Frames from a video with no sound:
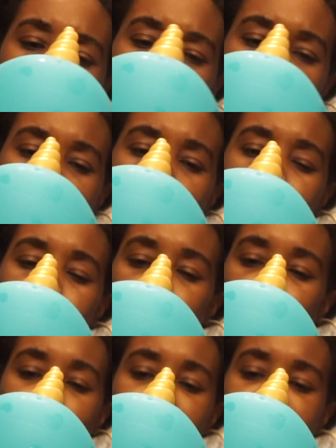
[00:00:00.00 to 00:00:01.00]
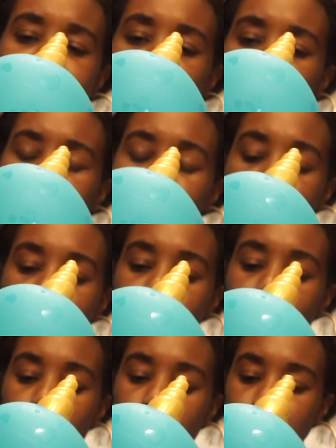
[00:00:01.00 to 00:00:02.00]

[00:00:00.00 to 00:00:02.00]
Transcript: it's called the Rainboco.